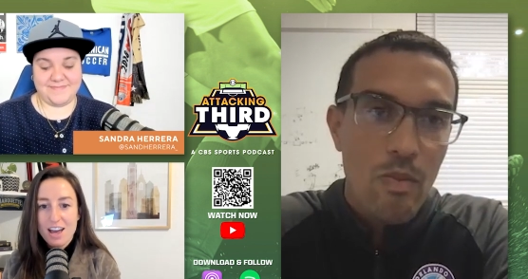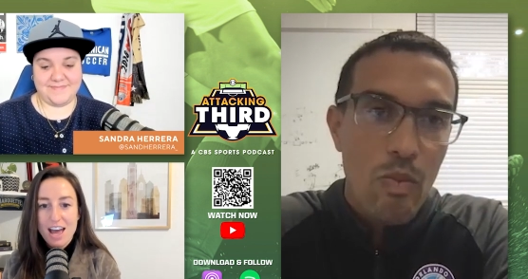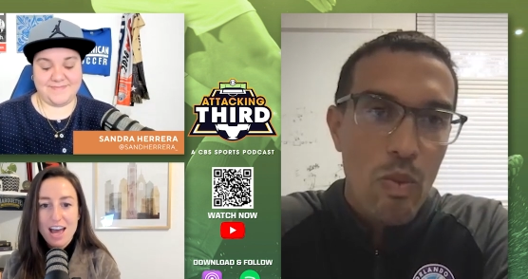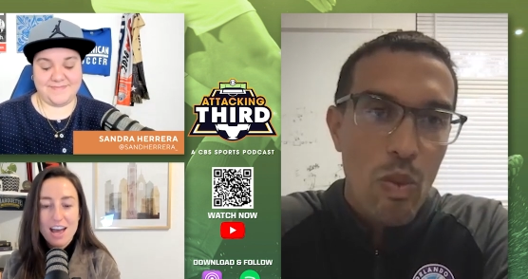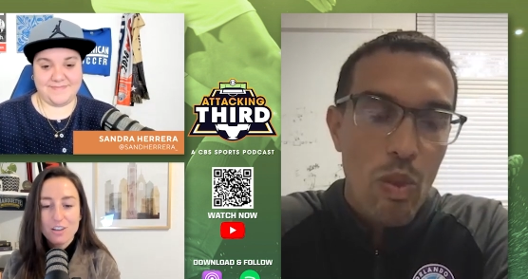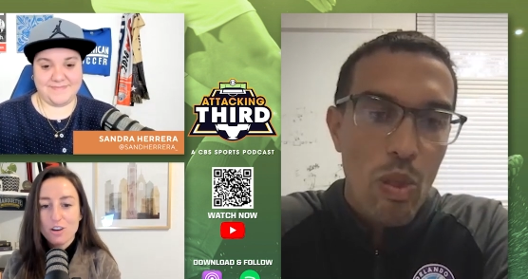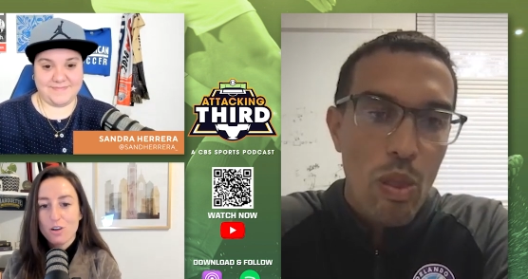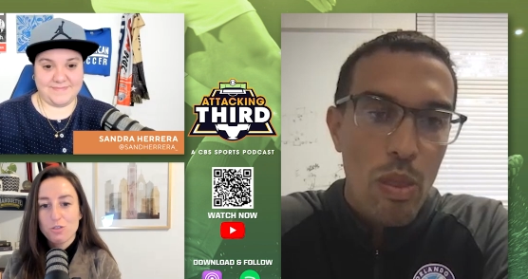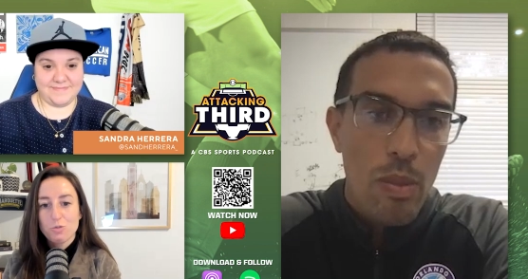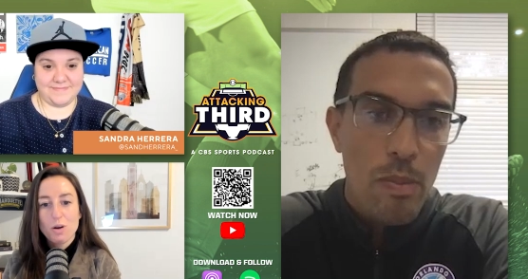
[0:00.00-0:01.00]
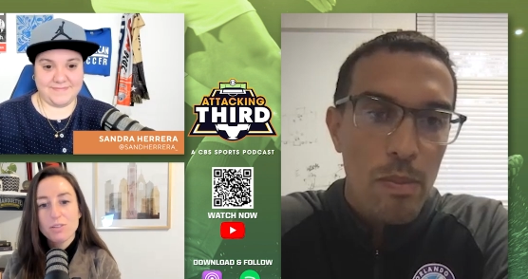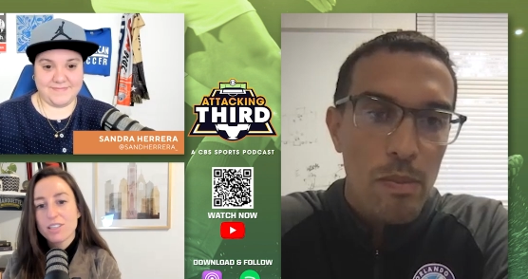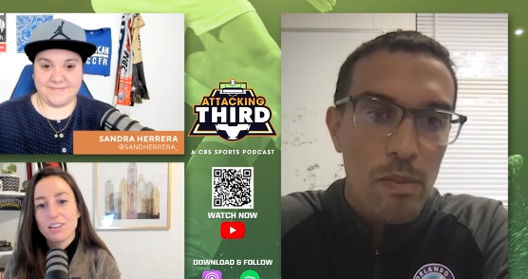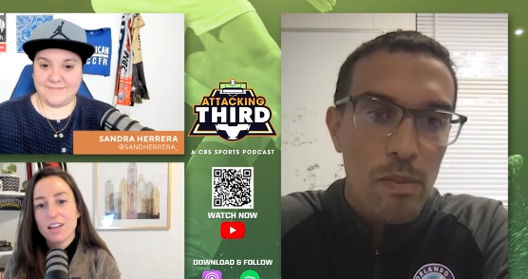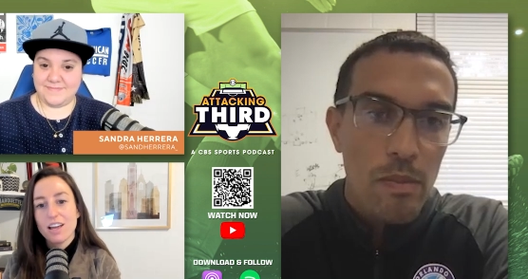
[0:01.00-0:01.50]
Speaker 1: a head coach what was
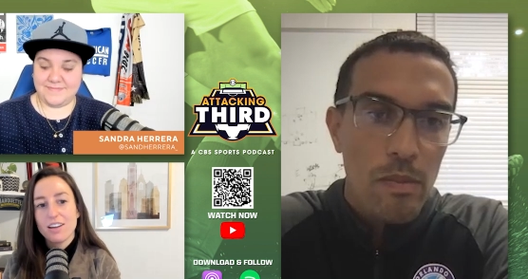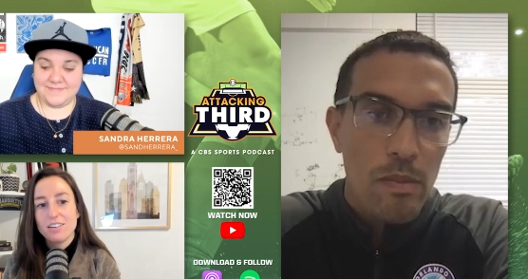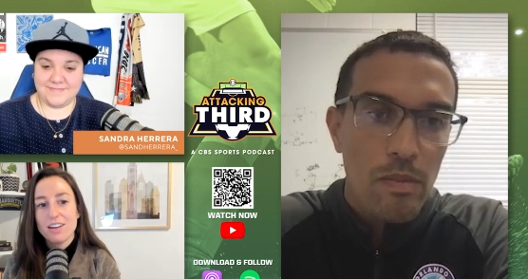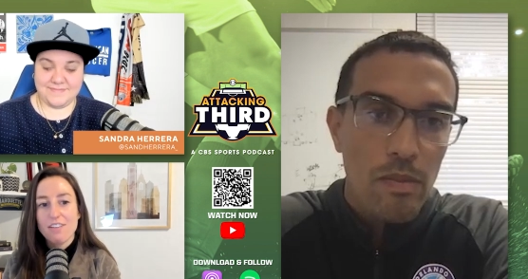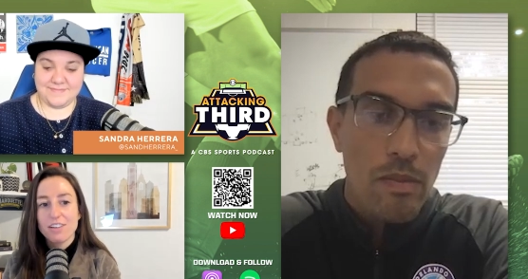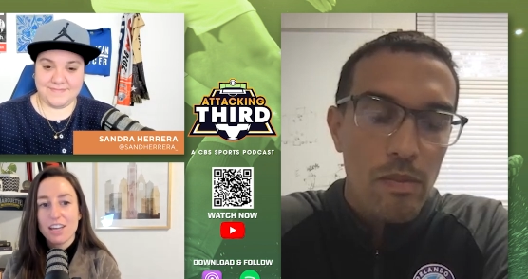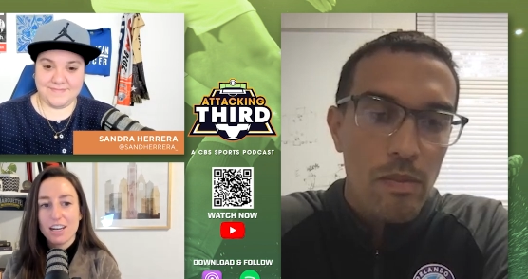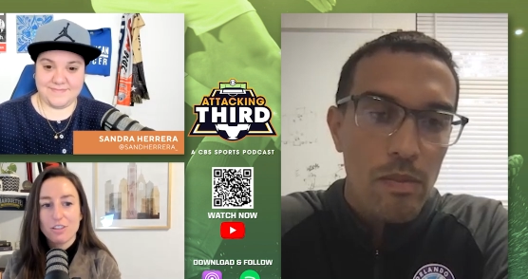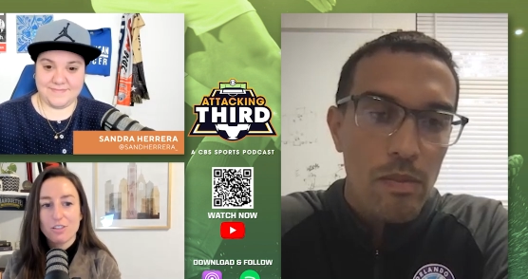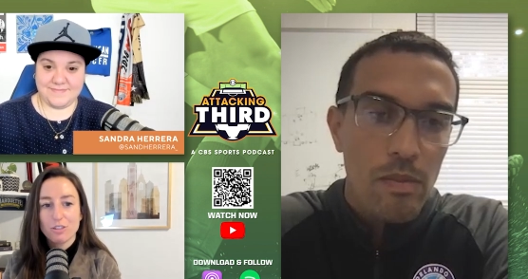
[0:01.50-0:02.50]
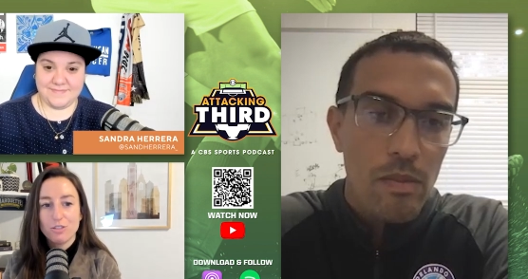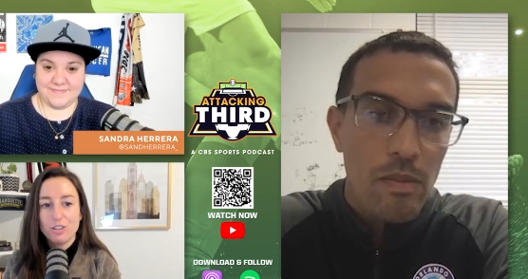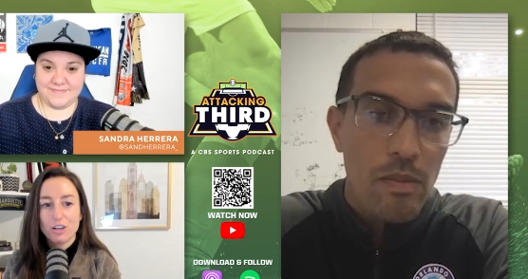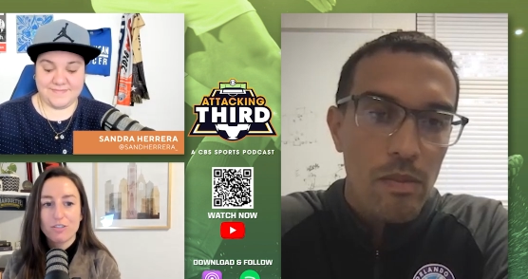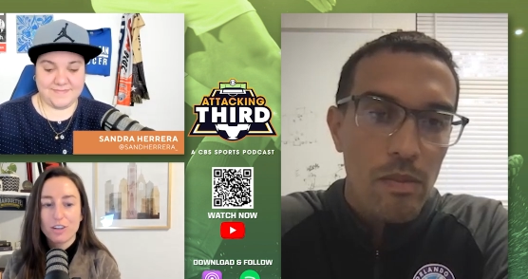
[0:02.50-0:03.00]
it like navigating through
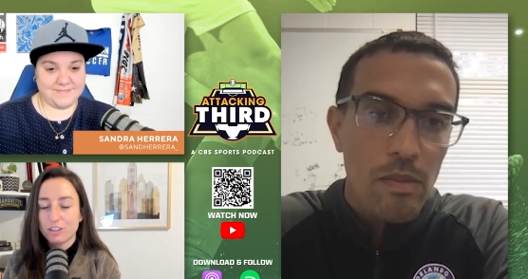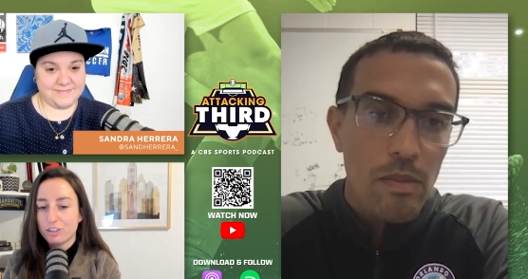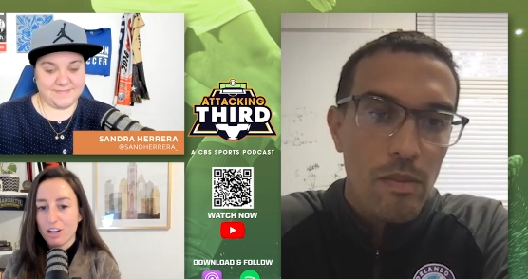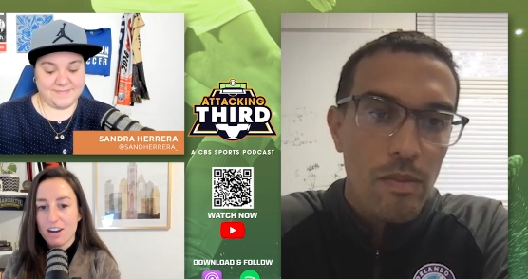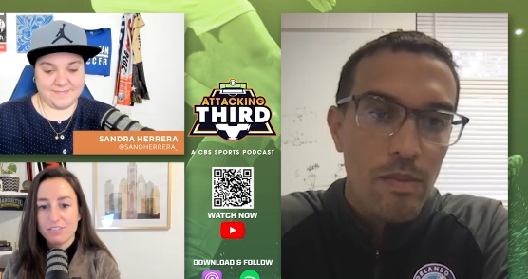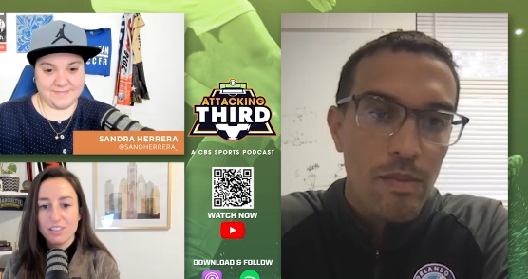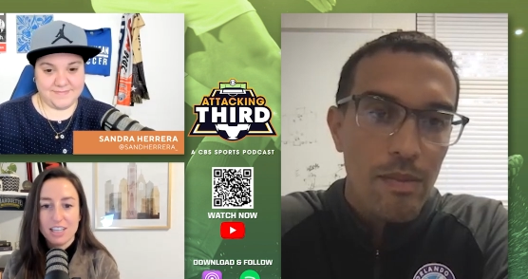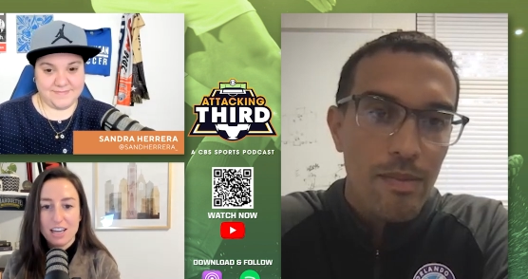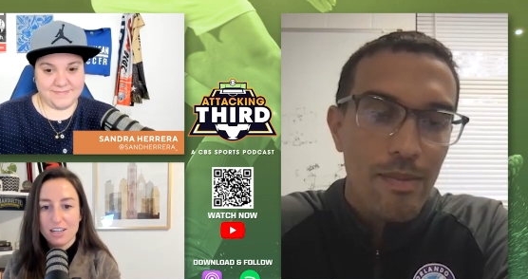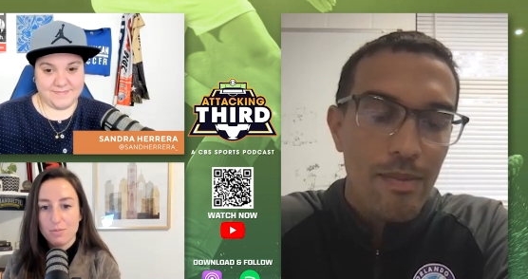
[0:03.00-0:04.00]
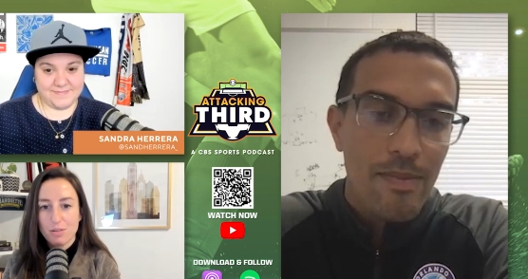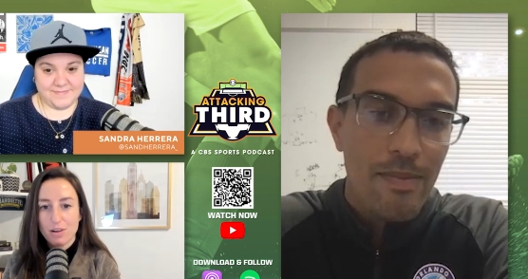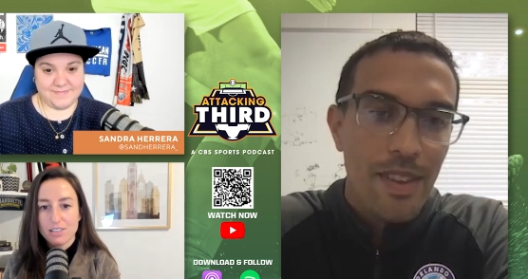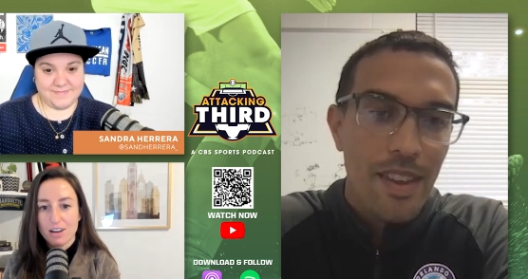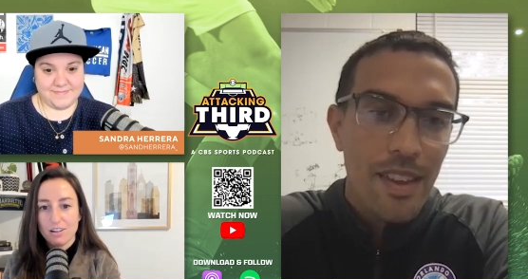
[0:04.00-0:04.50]
your first draft in the
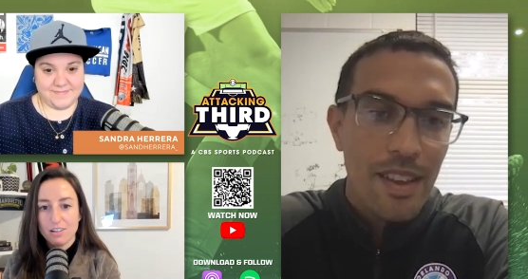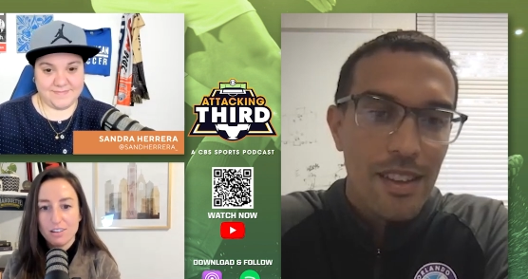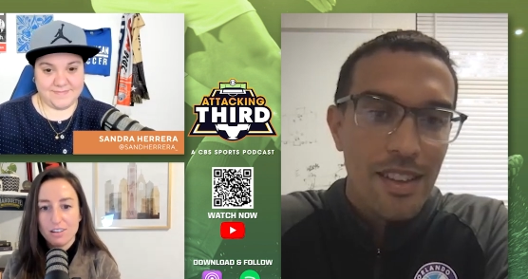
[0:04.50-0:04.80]
nwsl